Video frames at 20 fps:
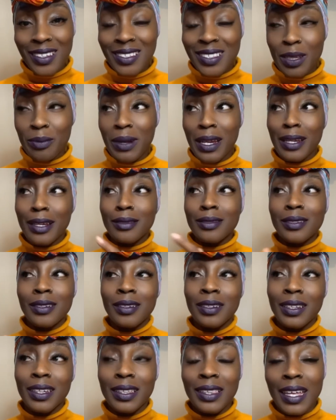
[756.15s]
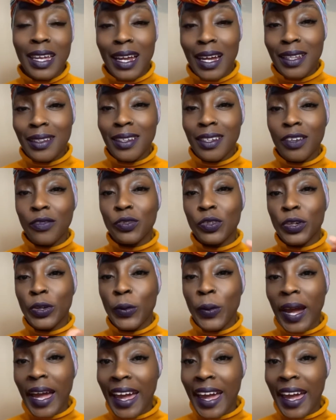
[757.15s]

Somebody else is going to get that idea if you don't